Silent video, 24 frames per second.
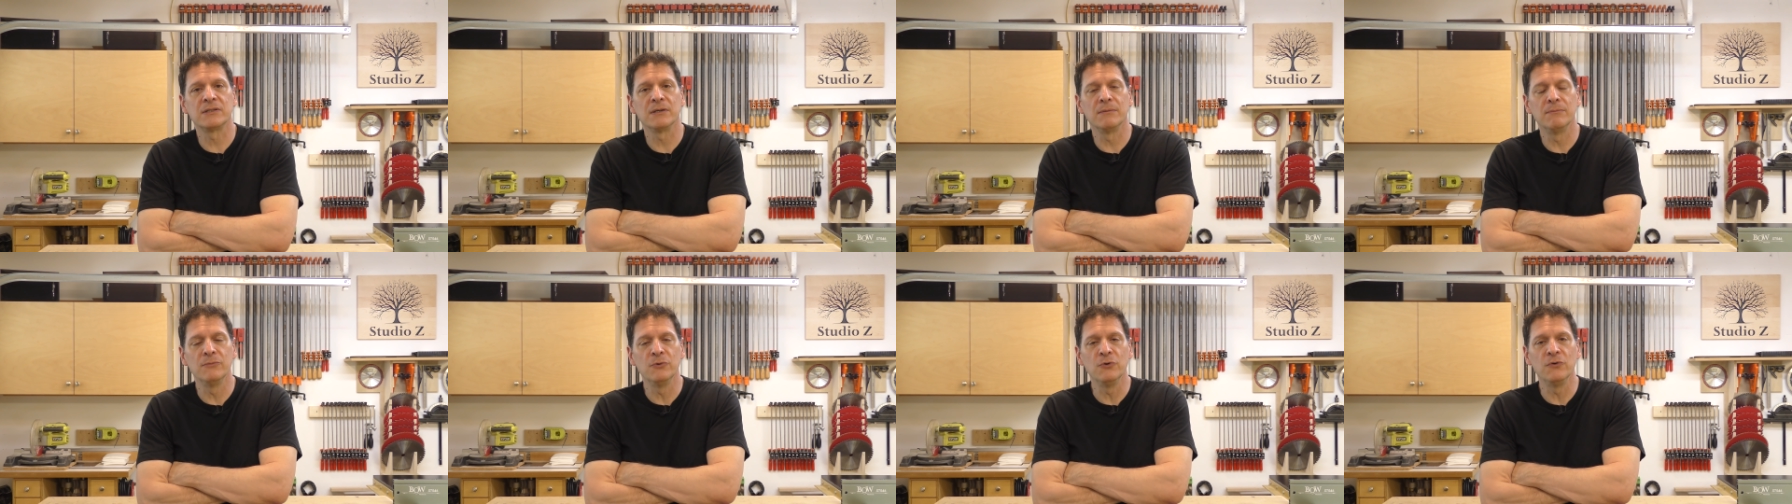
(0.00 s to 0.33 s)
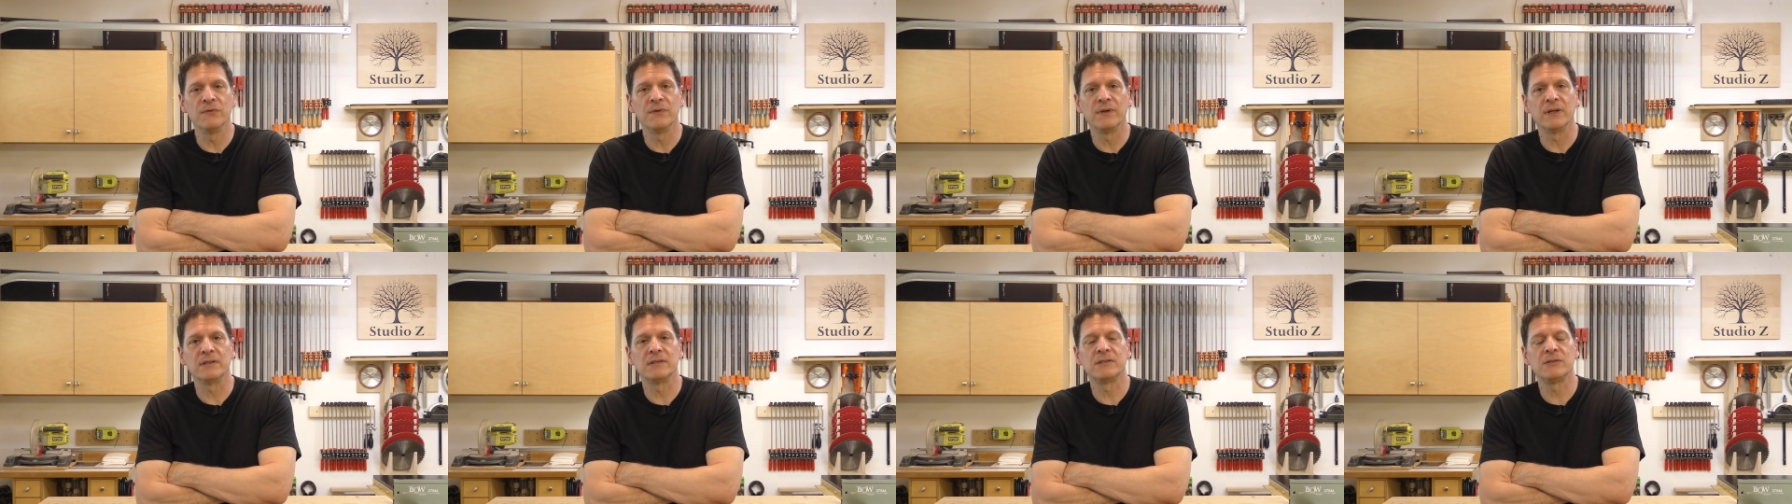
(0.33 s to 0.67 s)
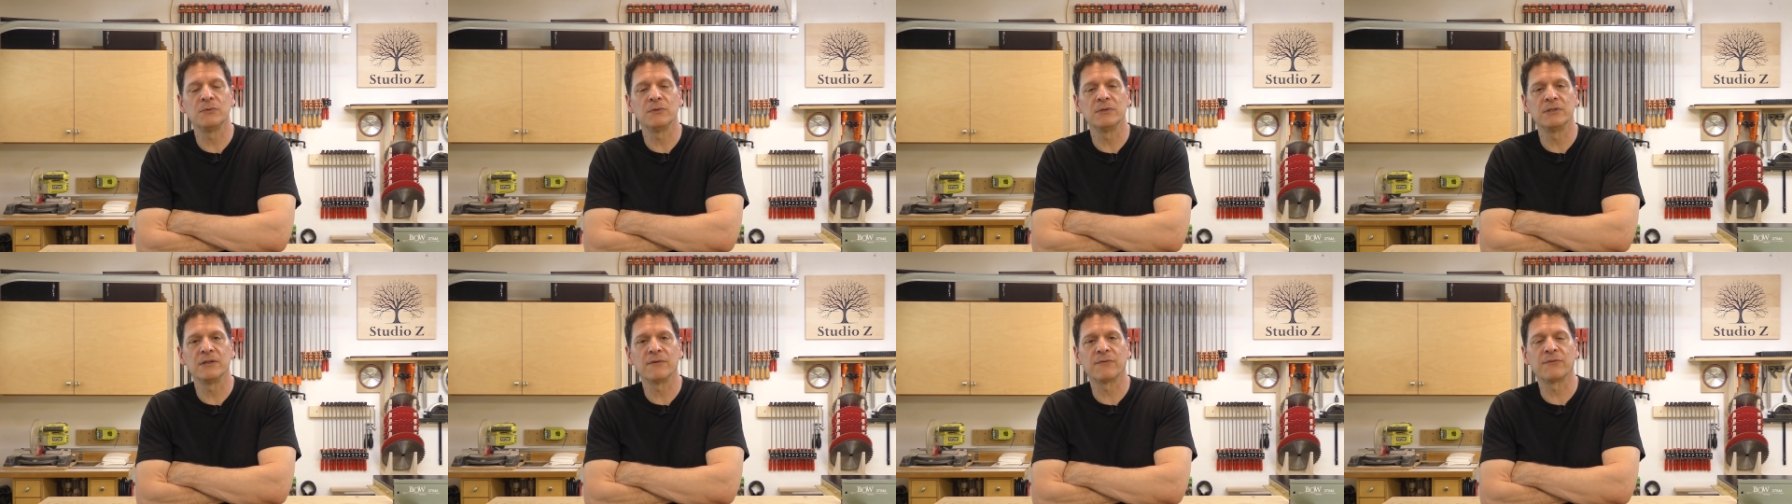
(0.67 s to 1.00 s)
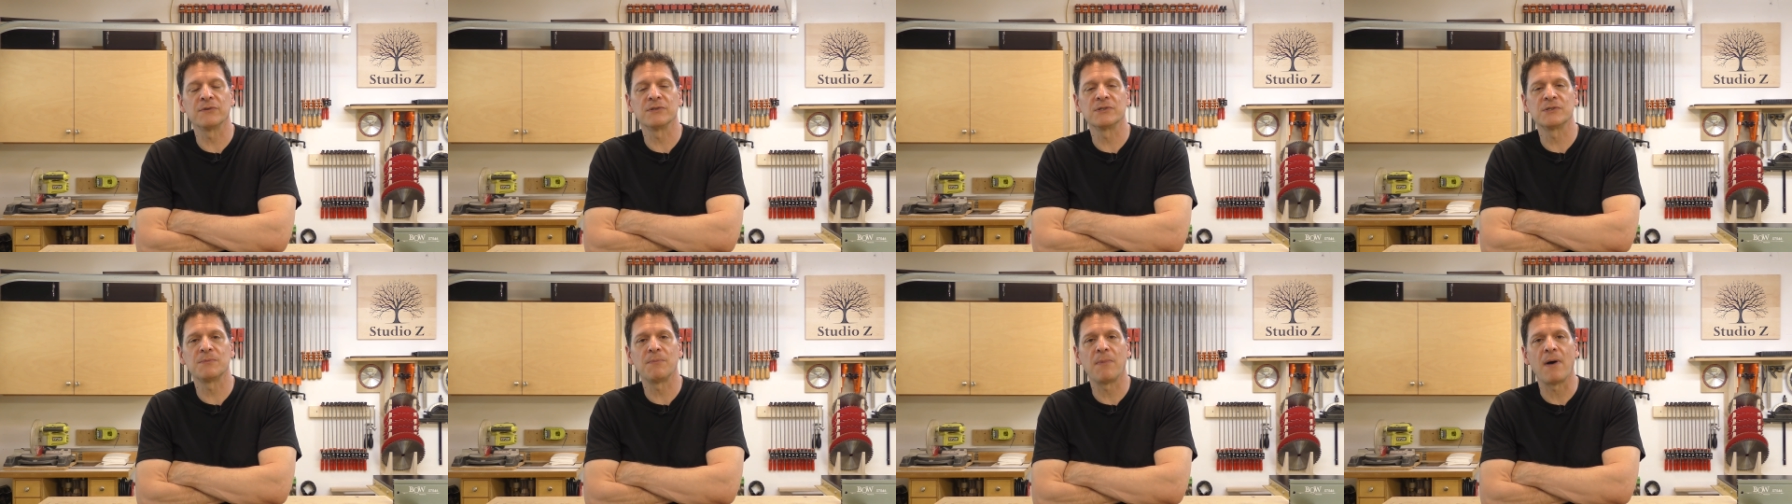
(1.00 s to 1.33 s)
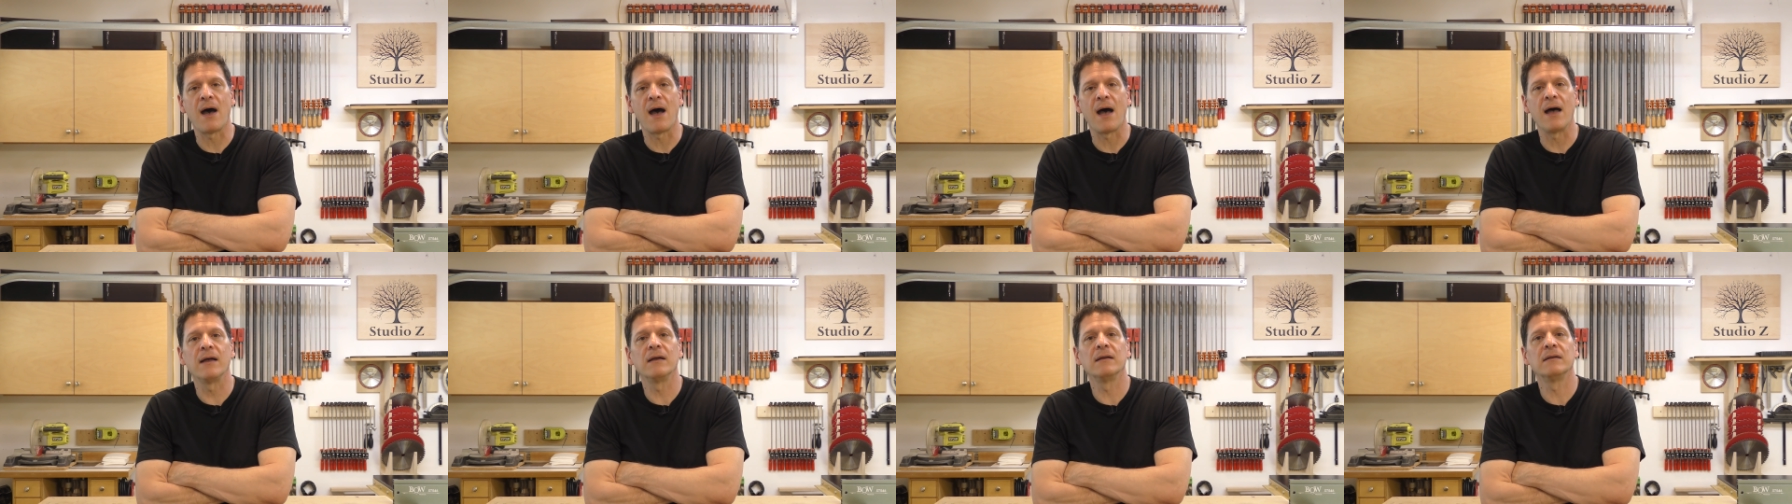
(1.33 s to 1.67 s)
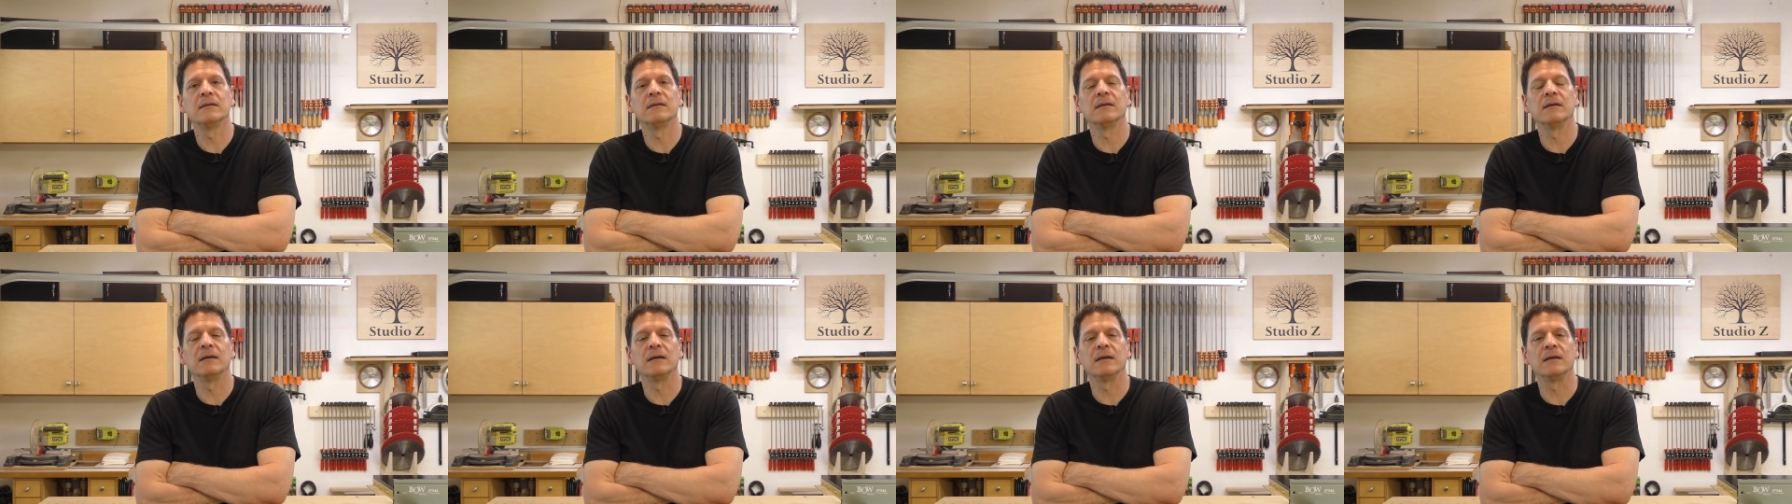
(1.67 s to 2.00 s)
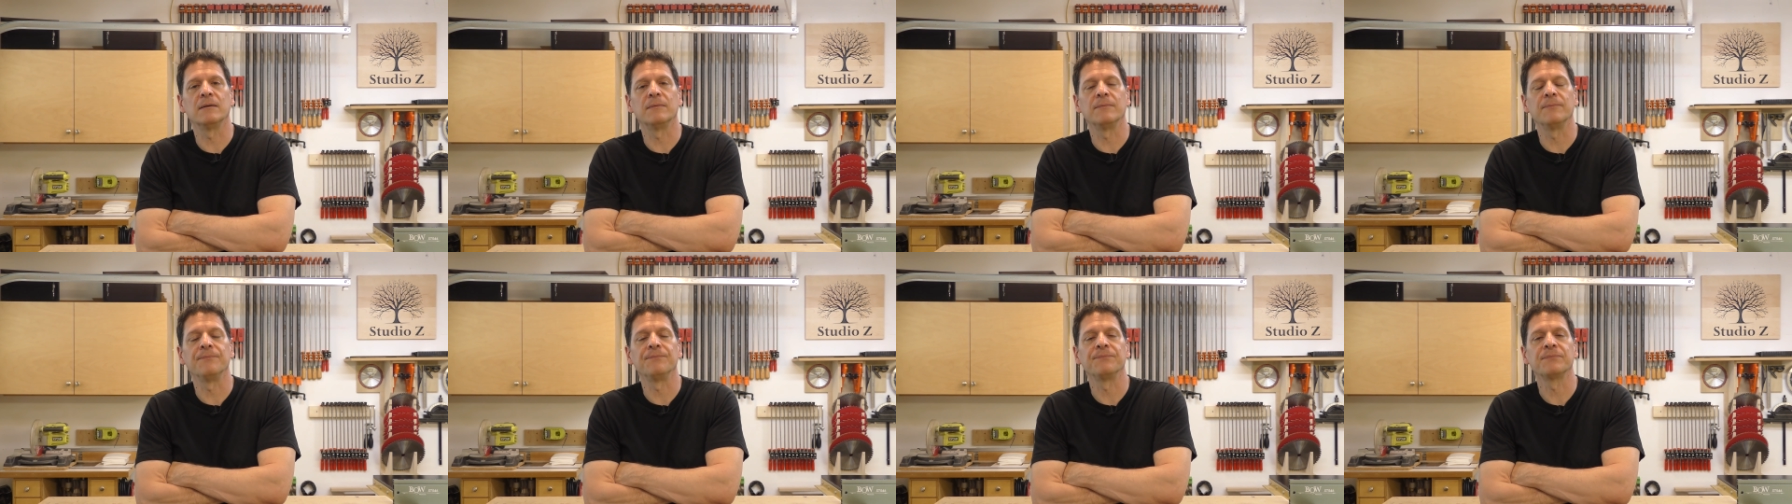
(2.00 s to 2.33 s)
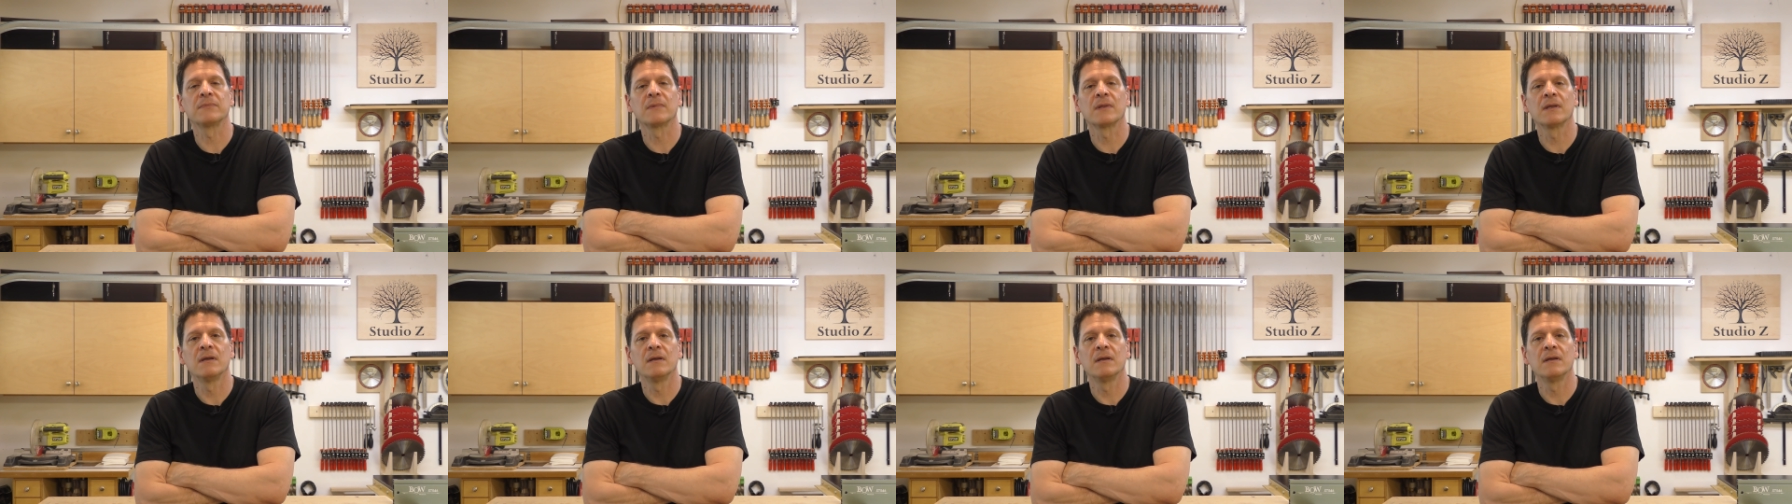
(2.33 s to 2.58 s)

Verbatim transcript: to move it to a different spot, um,